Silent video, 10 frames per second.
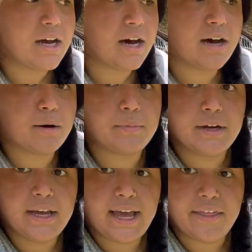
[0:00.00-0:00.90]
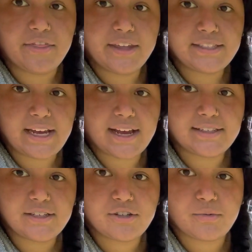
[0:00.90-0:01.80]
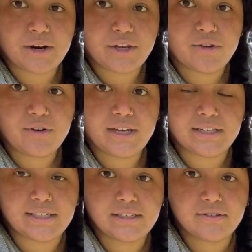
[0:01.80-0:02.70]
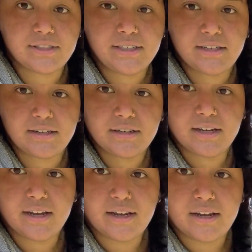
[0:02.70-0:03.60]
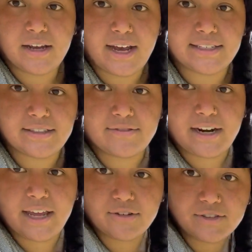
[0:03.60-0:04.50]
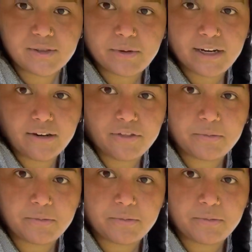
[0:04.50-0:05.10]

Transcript: And this has it to where you can tilt it at different angles depending on the